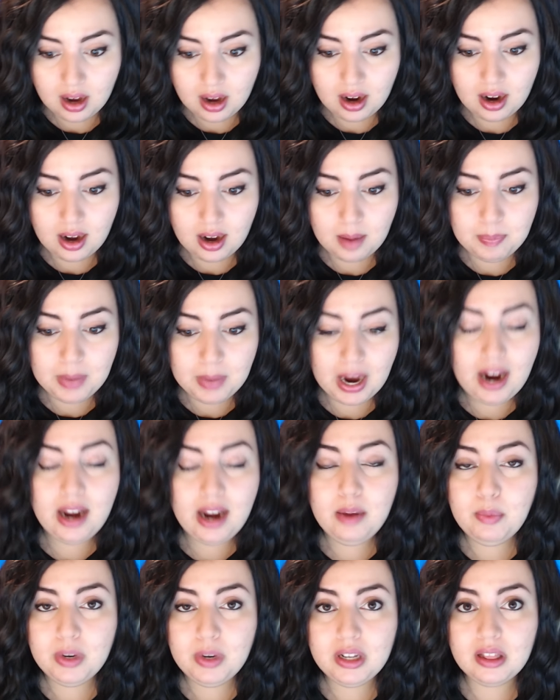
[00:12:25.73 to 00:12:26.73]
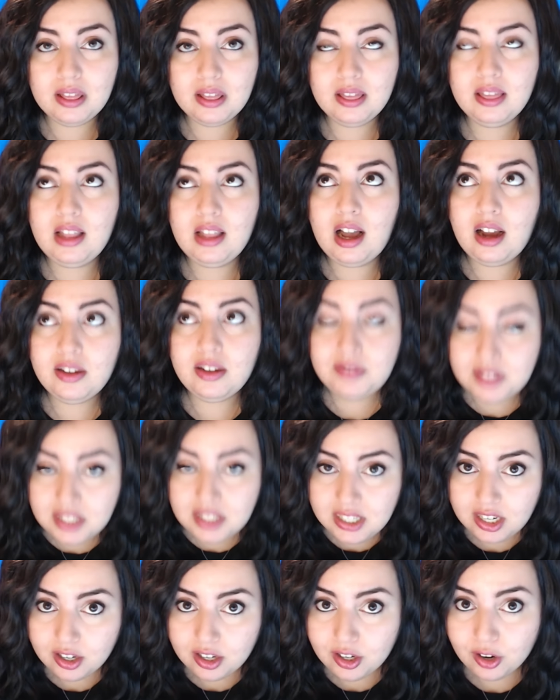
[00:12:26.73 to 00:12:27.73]
I would love to
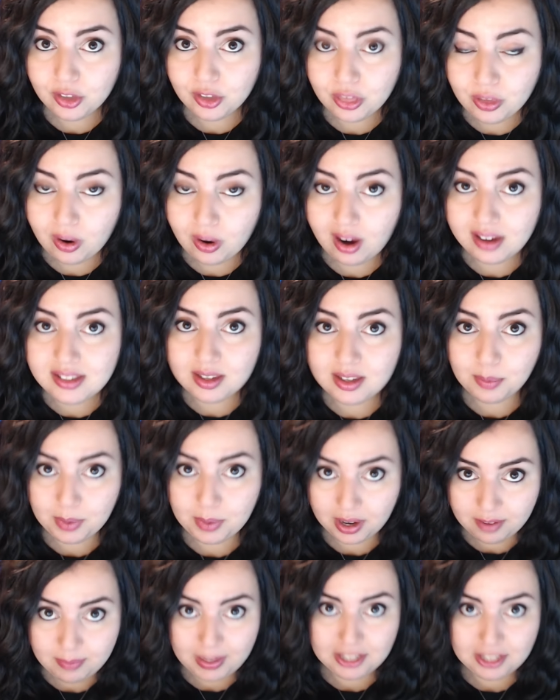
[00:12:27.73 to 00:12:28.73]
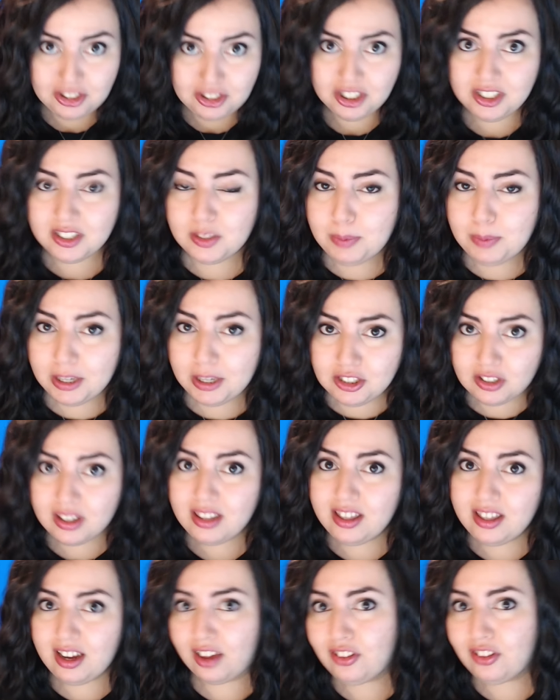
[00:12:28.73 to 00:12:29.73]
hear your thoughts on what I've mentioned,
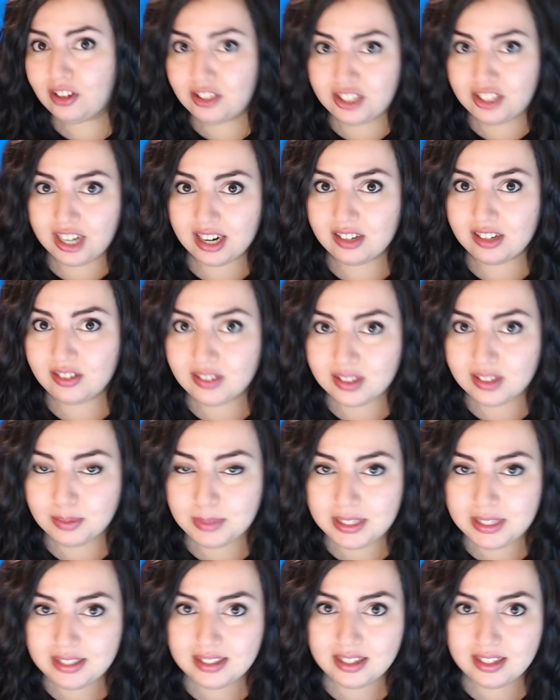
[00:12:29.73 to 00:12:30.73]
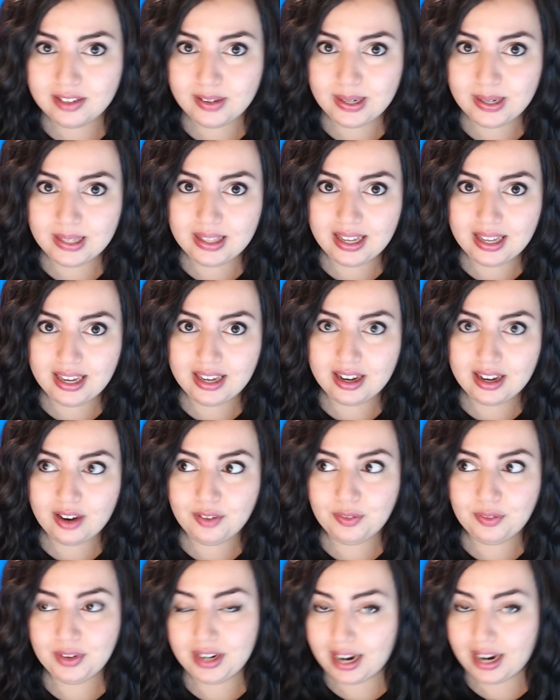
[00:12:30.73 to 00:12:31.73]
especially the other channels I'm considering, like
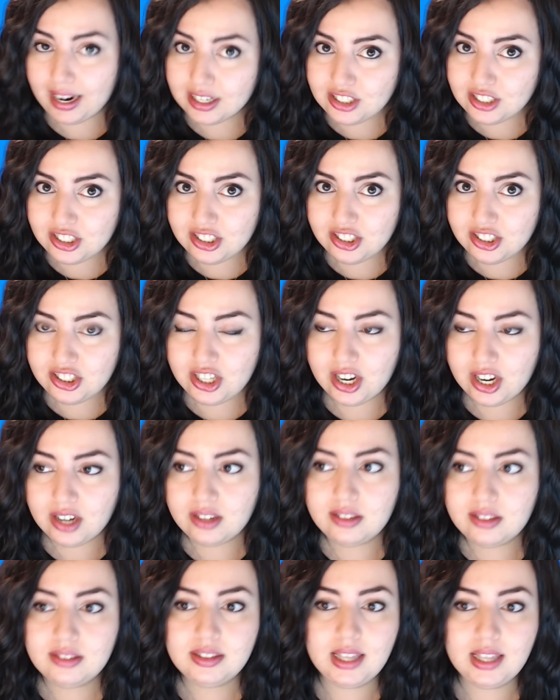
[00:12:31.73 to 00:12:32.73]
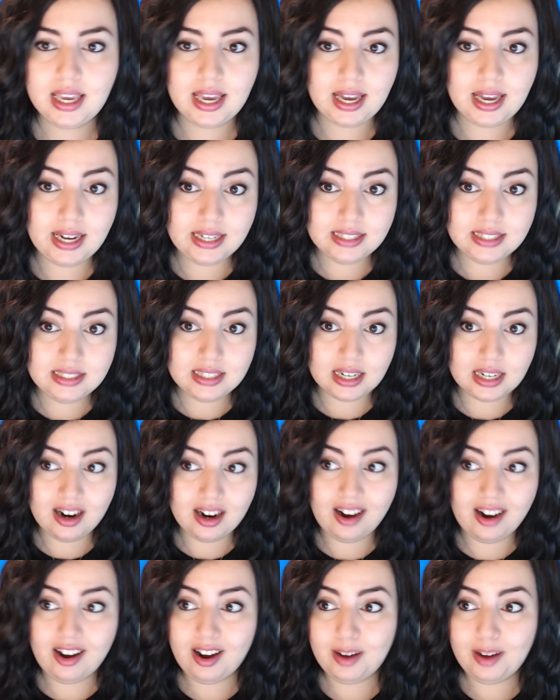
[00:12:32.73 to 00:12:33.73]
a reaction channel and a
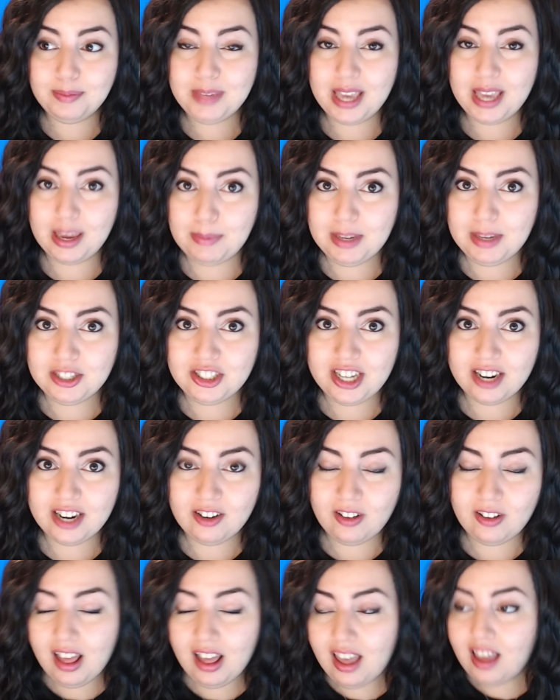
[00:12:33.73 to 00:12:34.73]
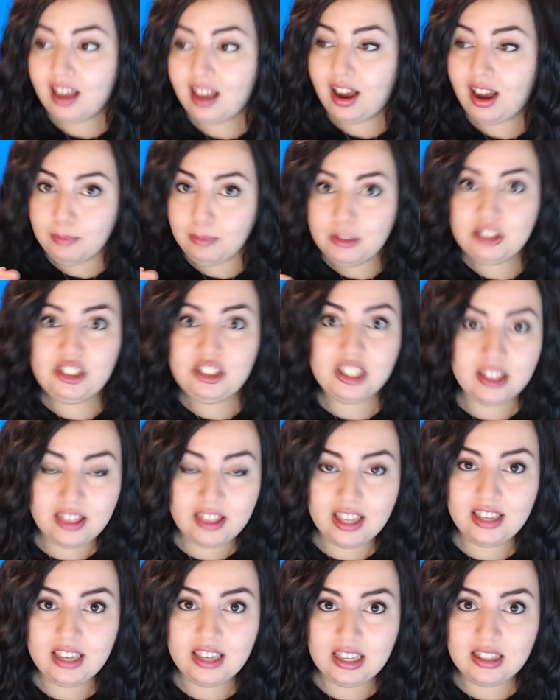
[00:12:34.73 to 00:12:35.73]
calm gaming channel. I'm legit
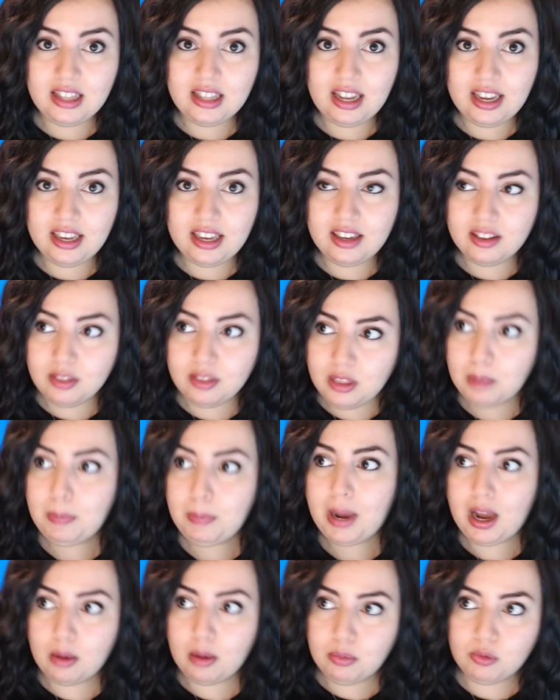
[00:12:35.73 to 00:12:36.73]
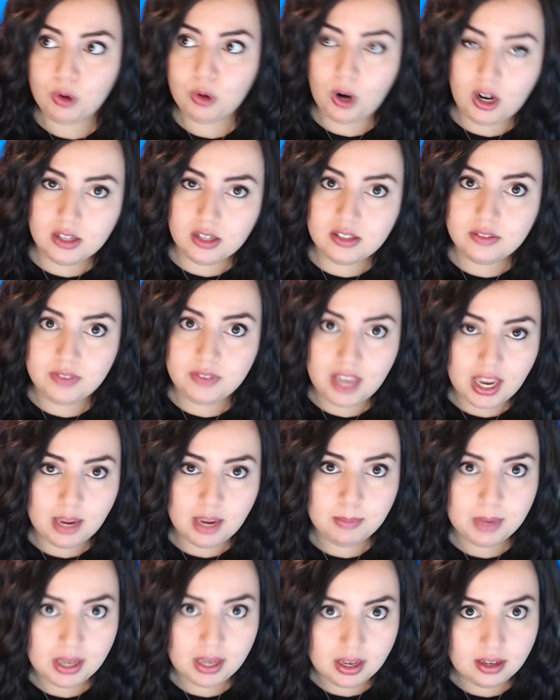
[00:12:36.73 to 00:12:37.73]
thinking like the Bob Ross of
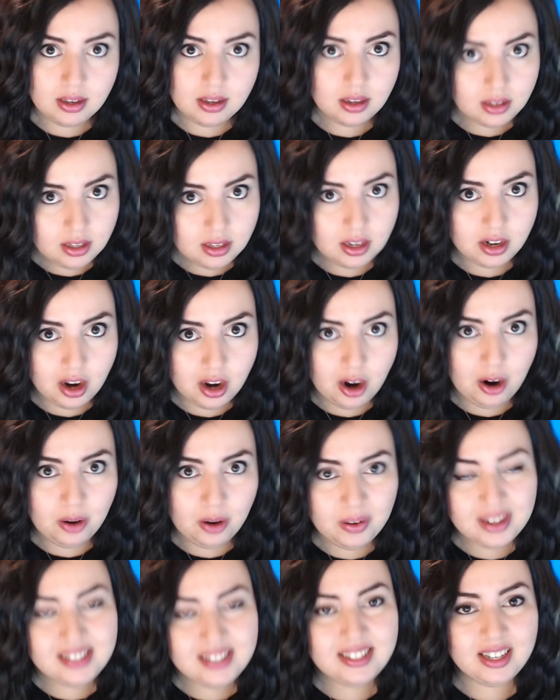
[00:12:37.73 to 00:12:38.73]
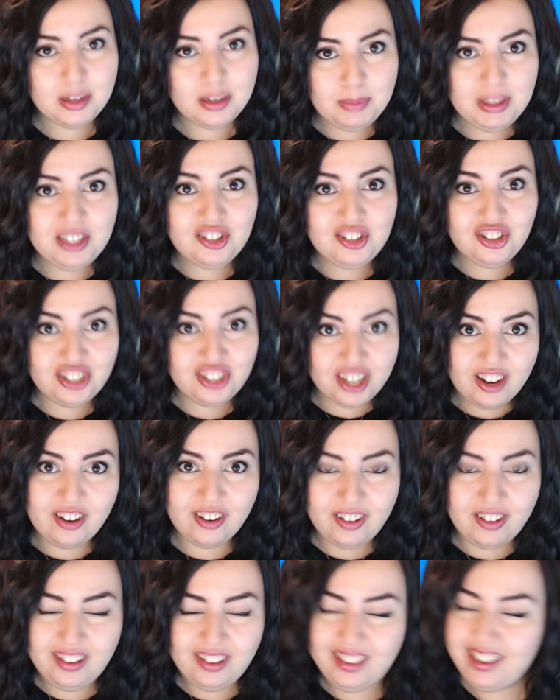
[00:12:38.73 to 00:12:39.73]
gaming, you know? It's going to be
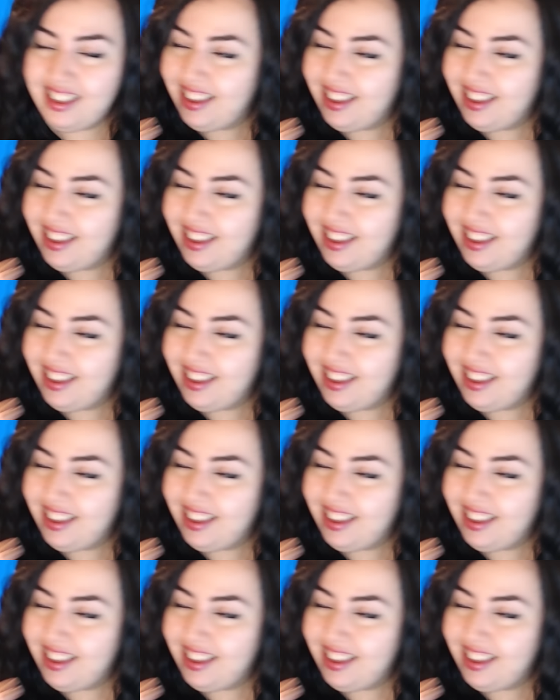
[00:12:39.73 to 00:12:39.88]
chill,